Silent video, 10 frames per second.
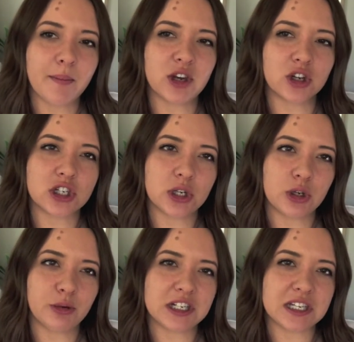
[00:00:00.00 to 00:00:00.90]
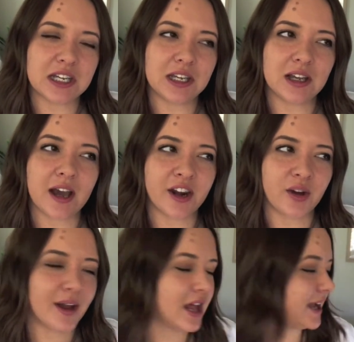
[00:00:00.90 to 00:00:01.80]
but not too pretty. I don't
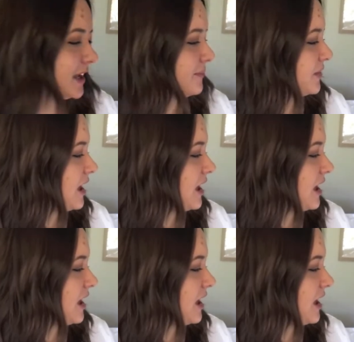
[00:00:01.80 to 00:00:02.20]
know, I like it.